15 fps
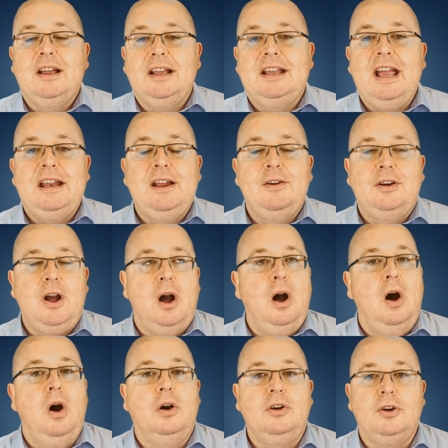get there and go,
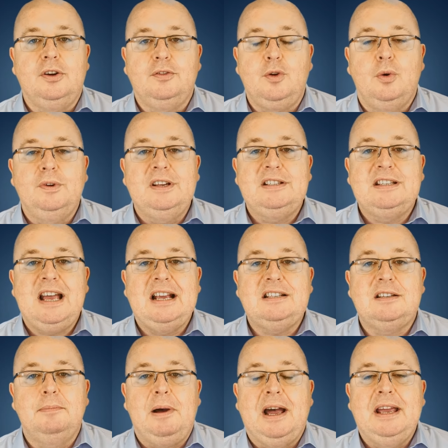oh God, I've got all this tax
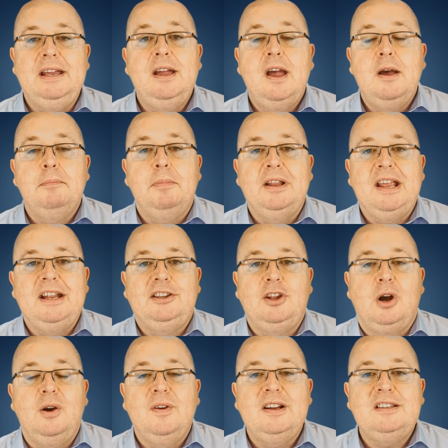to pay, but their
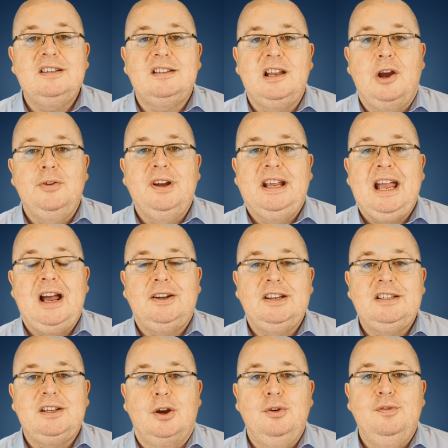director's loan account
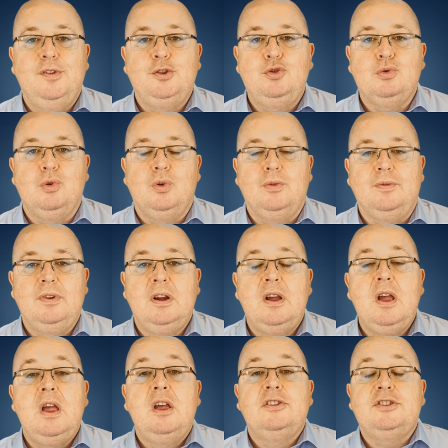is overdrawn.
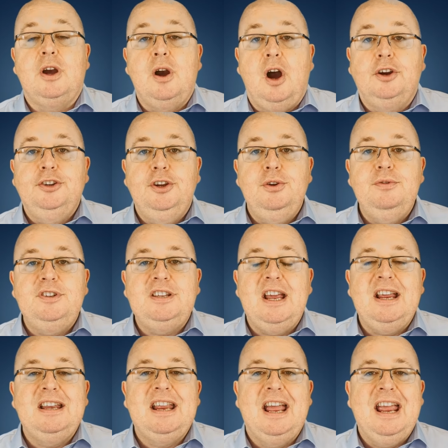So are you
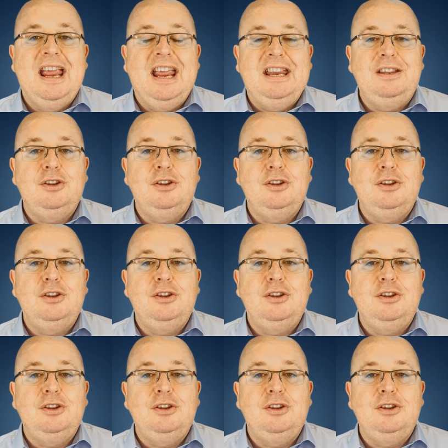sitting there in the